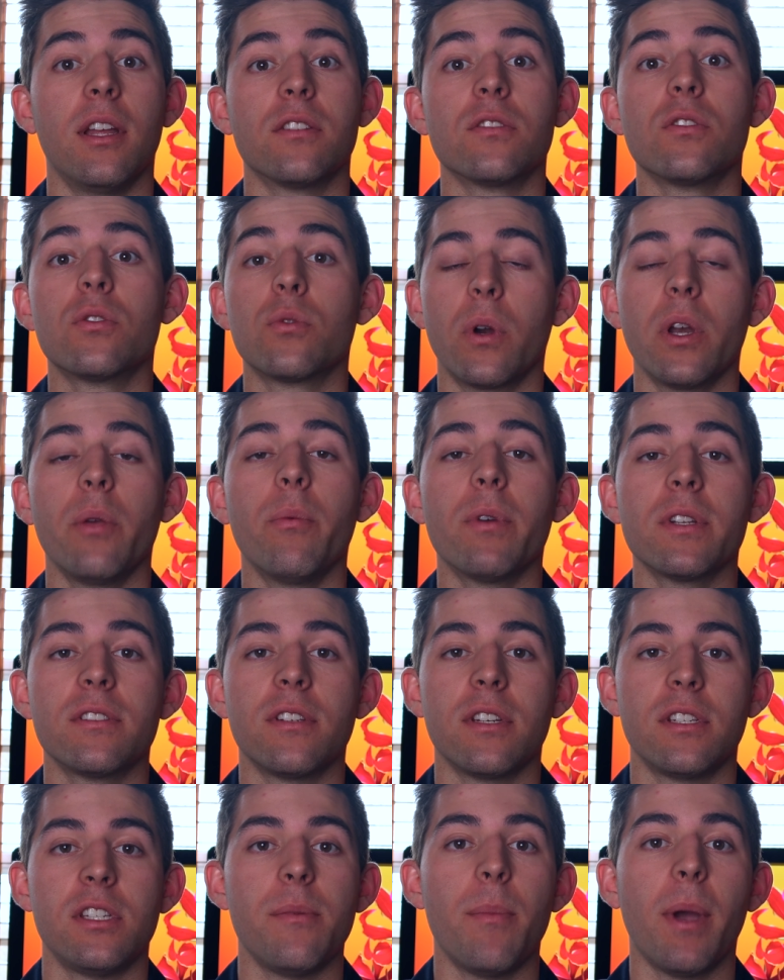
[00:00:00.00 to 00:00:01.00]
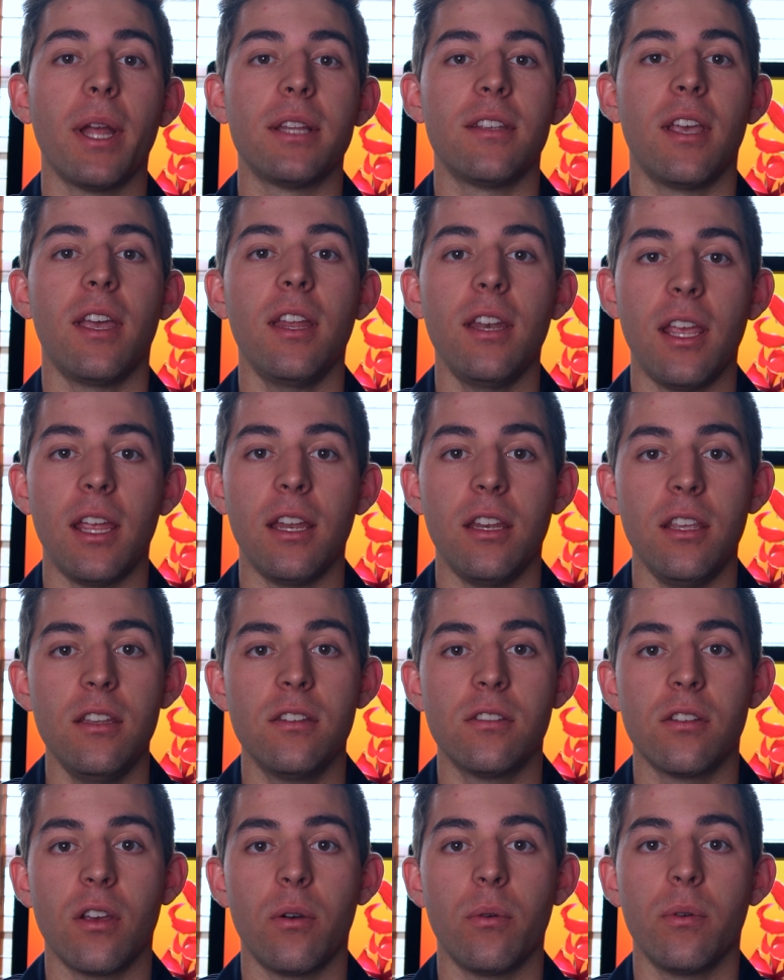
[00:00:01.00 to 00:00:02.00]
It's 2160 by 1080,
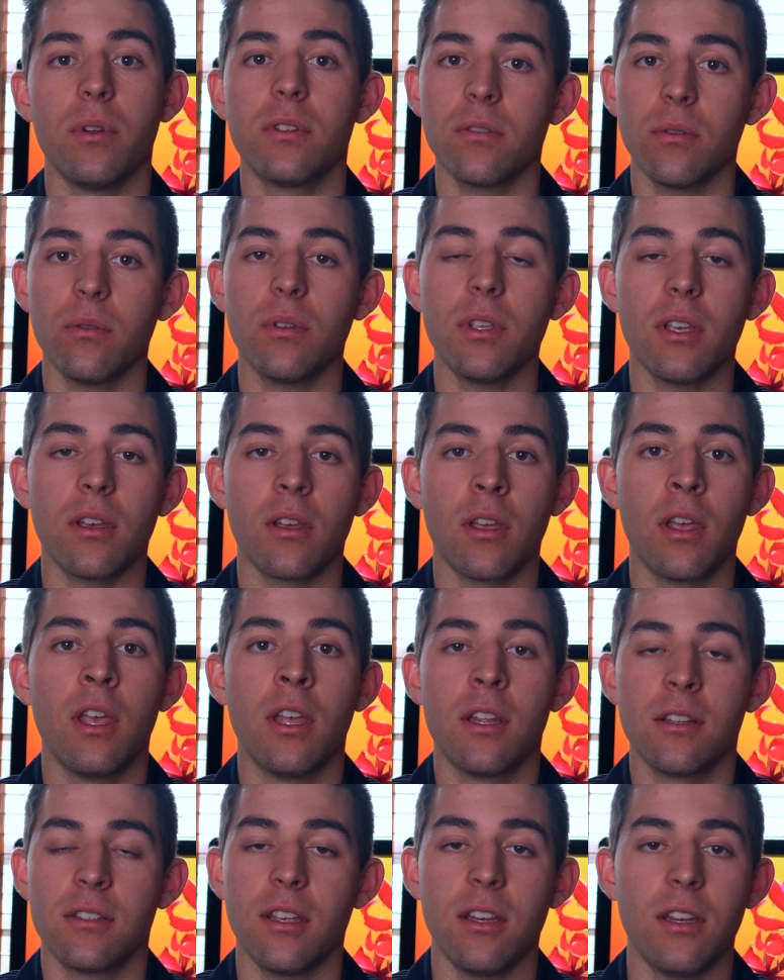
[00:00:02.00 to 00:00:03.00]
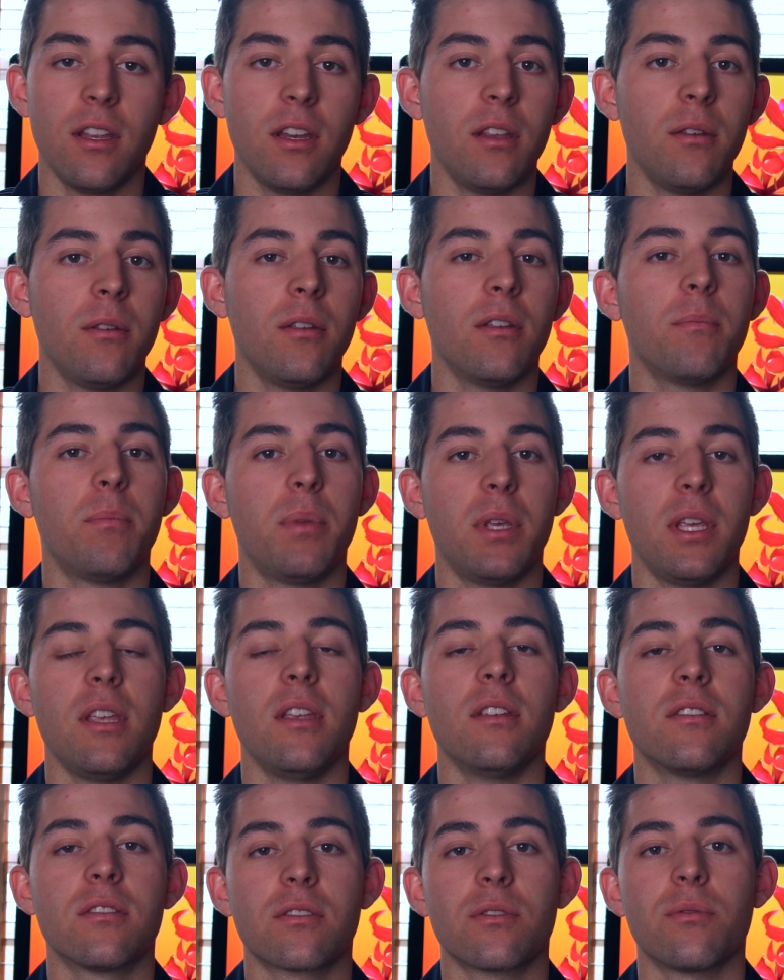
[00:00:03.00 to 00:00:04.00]
so it's only a
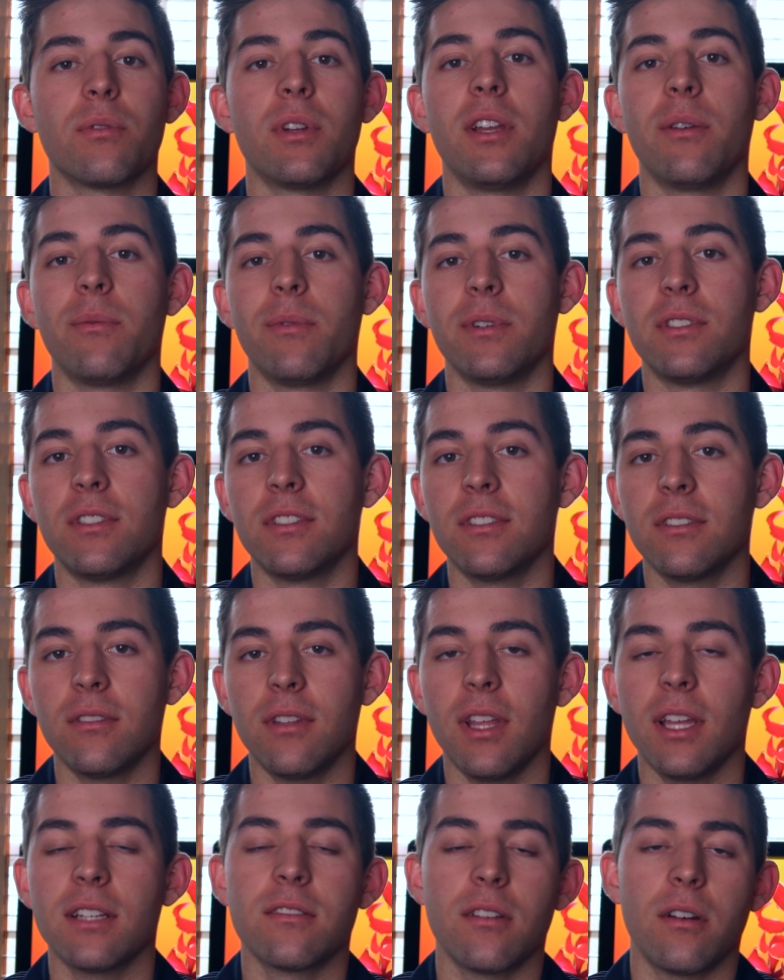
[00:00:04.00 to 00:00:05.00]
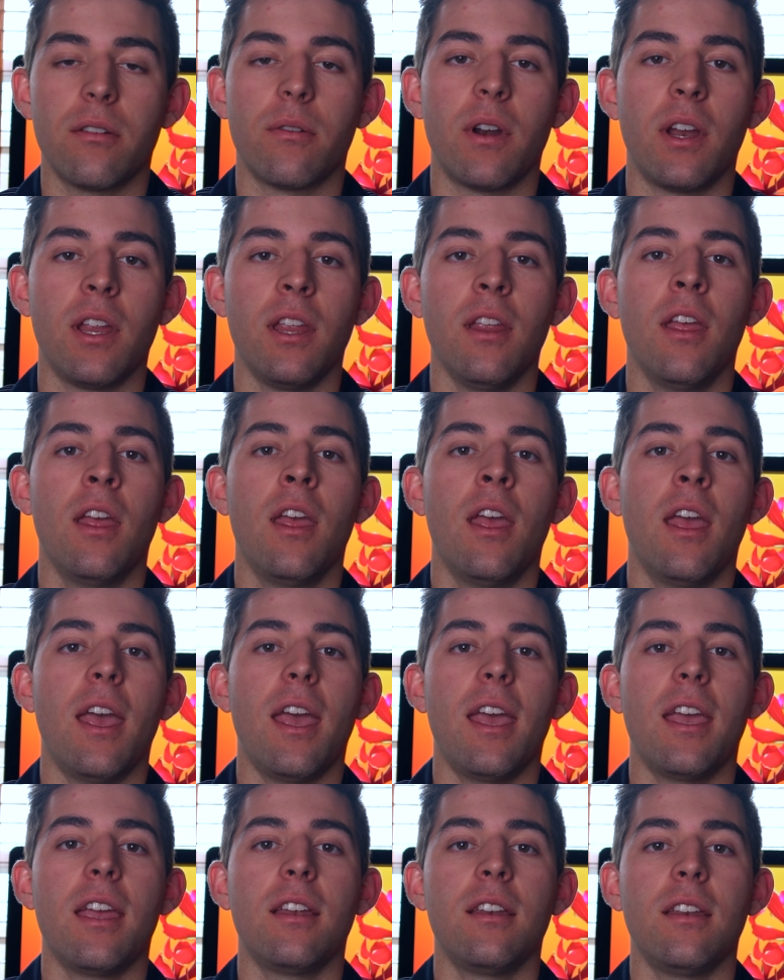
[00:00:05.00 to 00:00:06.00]
1080p screen, which that's alright,
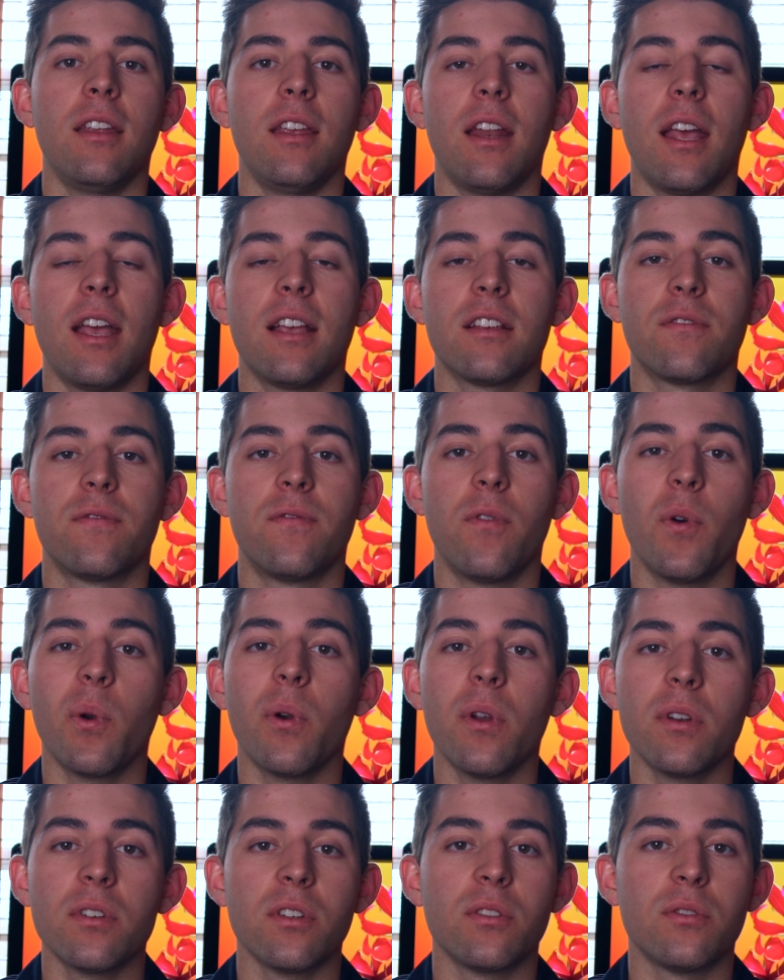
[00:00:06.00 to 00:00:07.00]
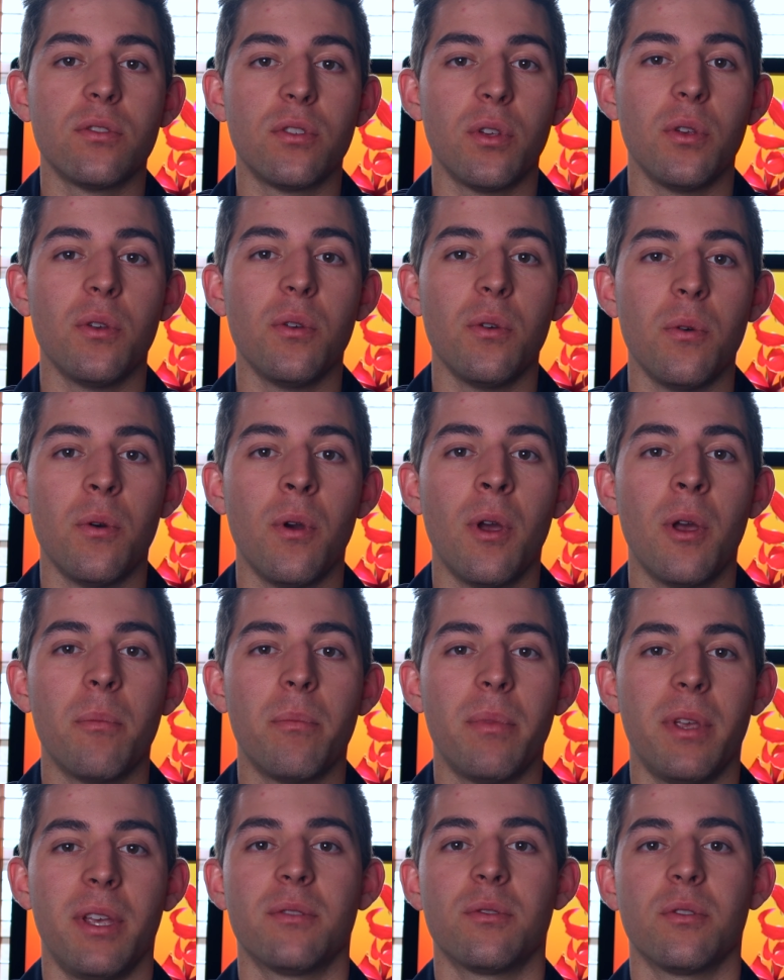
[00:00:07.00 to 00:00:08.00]
and it has 402
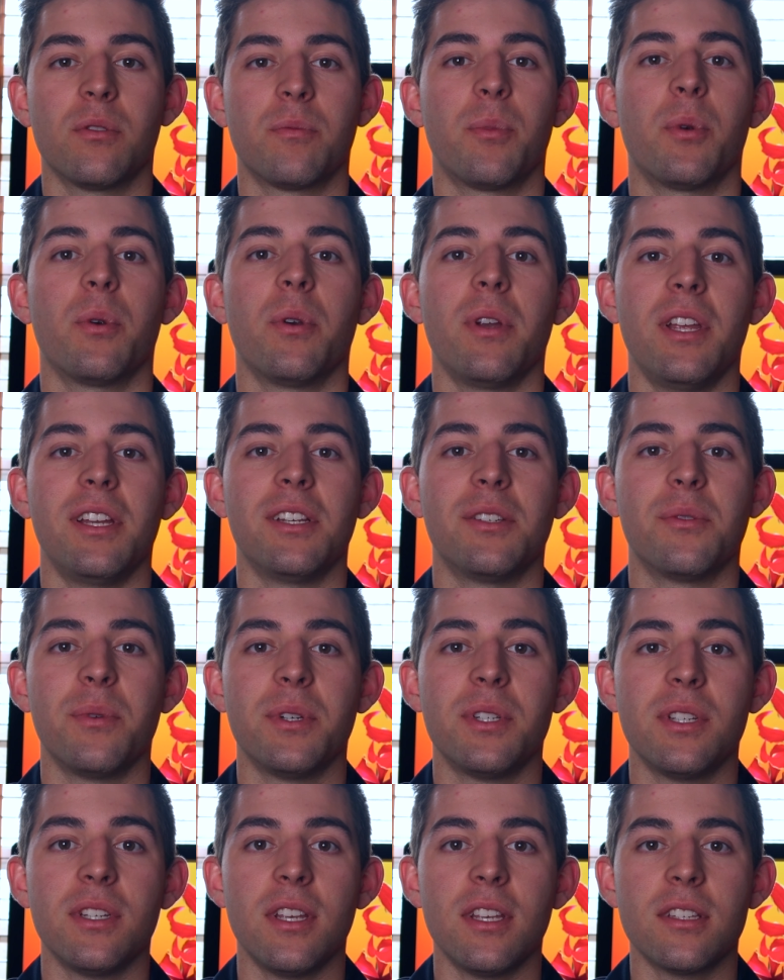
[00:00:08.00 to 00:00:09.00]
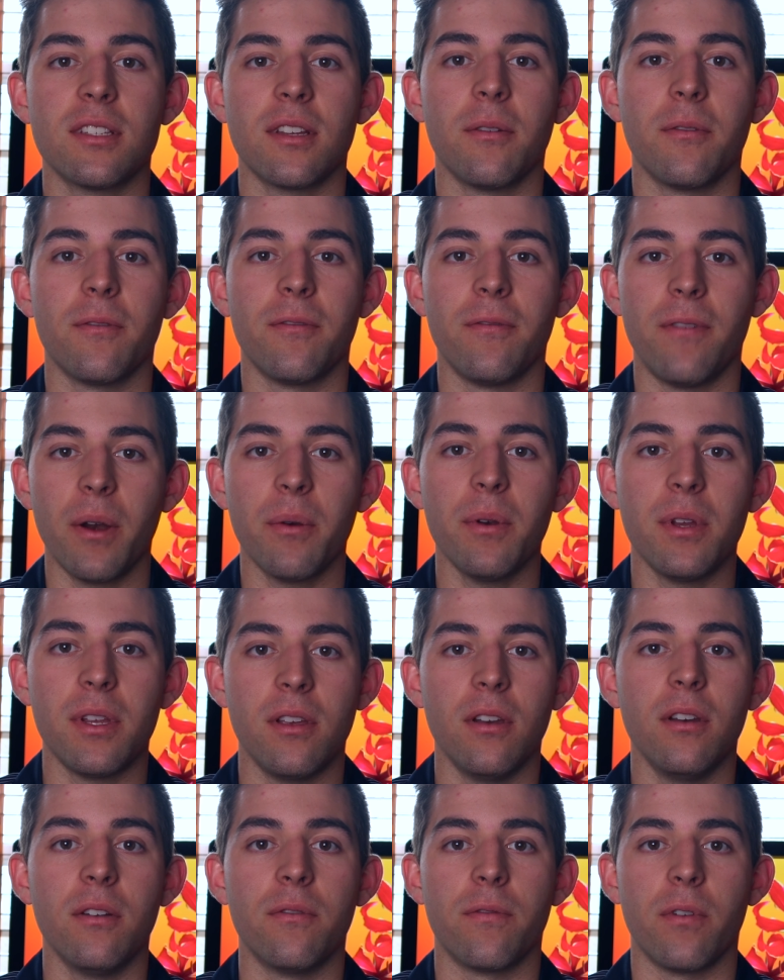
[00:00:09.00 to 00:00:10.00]
pixels per inch, which is very
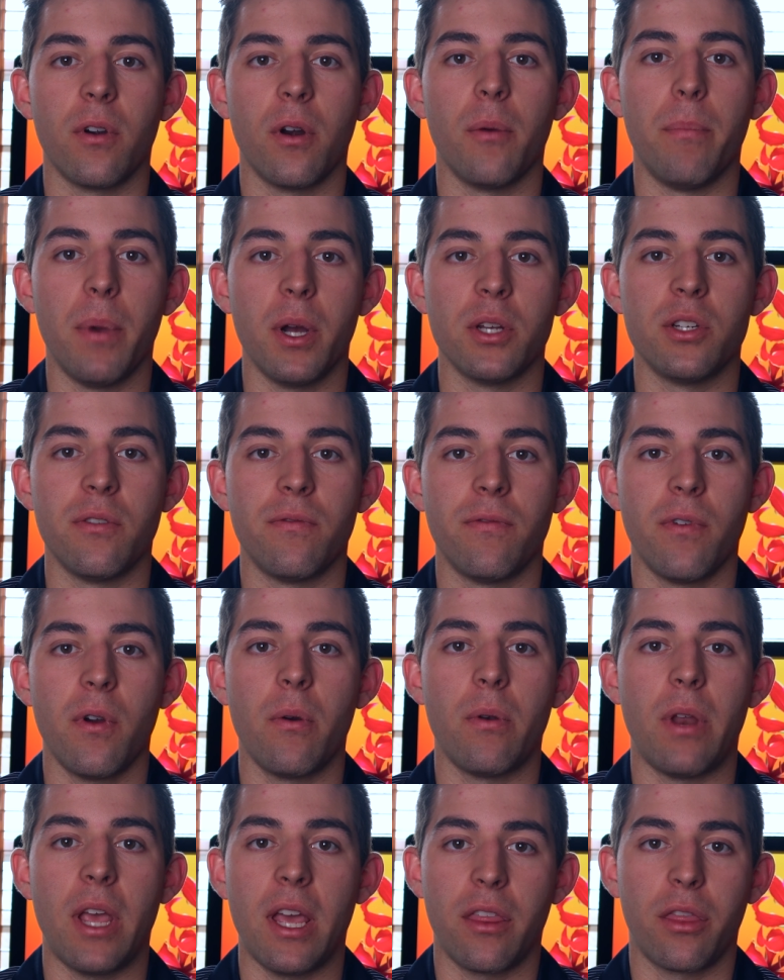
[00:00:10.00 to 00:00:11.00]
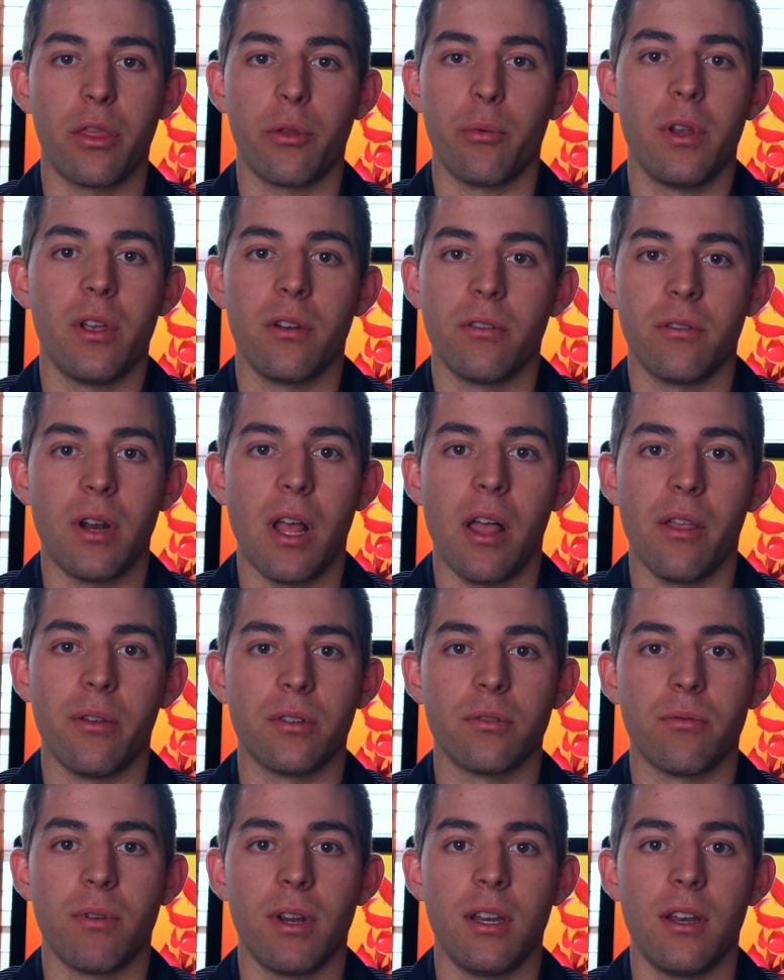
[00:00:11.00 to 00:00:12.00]
good for a budget phone at
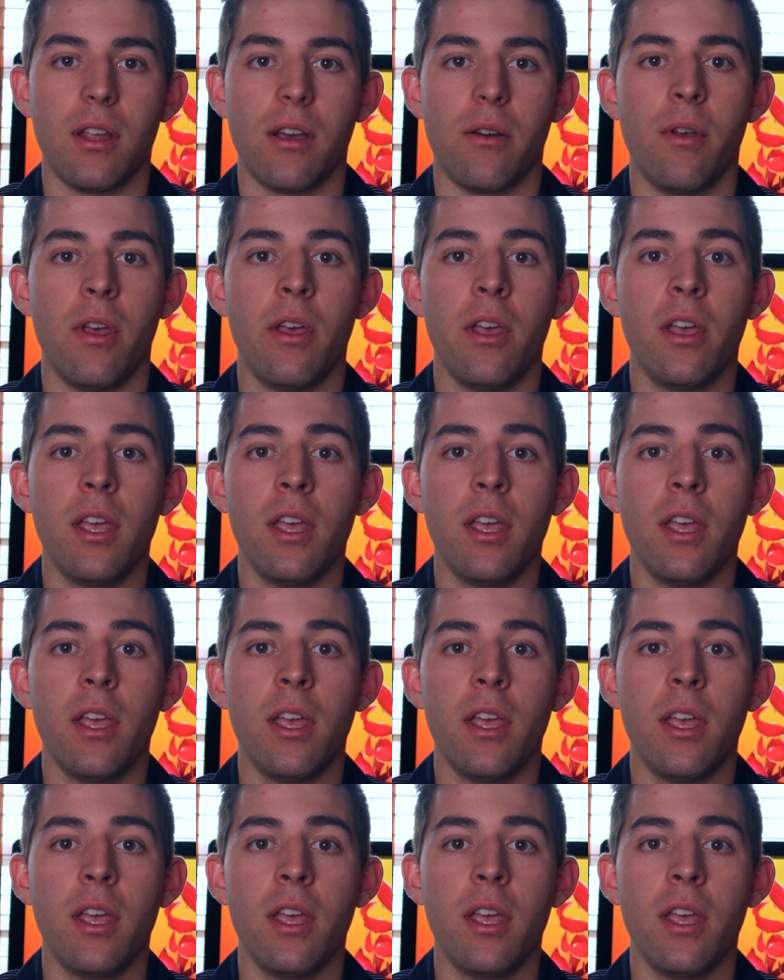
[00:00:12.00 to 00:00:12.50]
$300 right now.